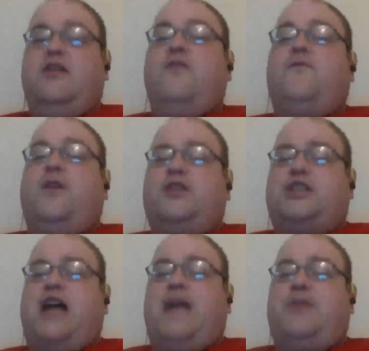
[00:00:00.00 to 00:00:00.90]

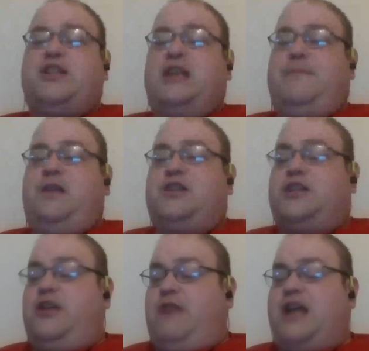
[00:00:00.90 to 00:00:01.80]
first-time recipients,
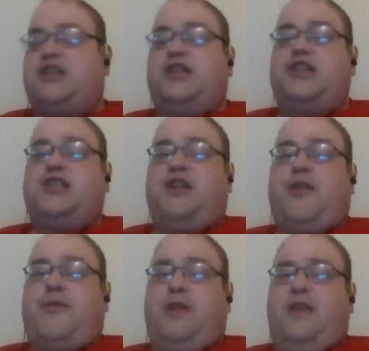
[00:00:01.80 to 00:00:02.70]
congratulations to the
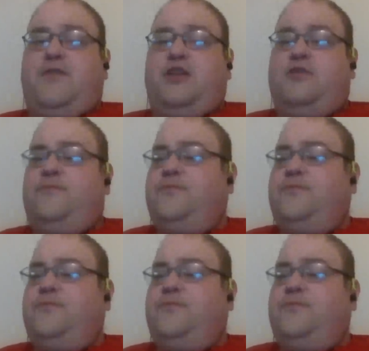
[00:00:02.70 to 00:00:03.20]
3 of you